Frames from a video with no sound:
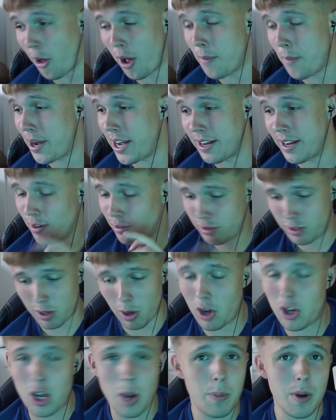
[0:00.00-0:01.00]
I mean,
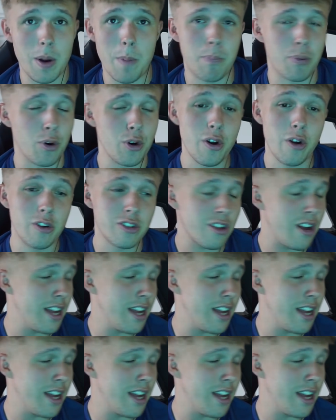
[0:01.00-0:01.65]
a couple of Brunos.